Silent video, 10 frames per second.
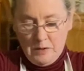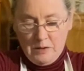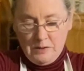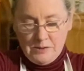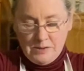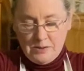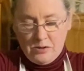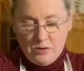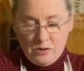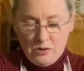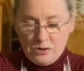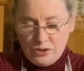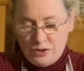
This is a gorgeous,